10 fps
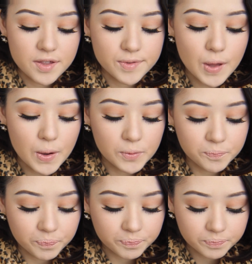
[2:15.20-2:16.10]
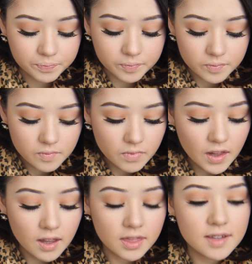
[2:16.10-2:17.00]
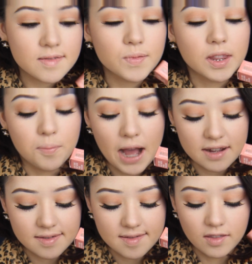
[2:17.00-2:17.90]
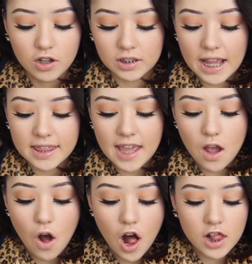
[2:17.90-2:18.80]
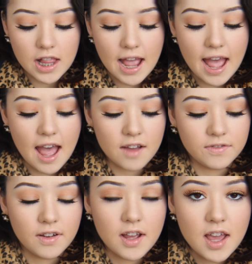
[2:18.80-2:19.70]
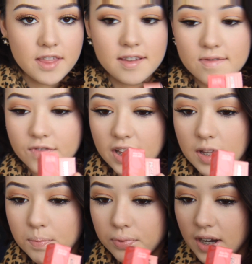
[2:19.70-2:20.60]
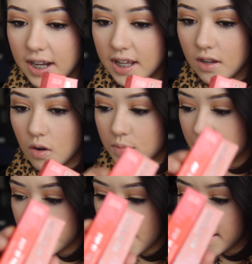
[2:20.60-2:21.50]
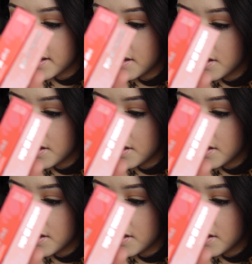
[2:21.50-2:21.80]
So this is what the boxes look like. They all have this really pretty, almost like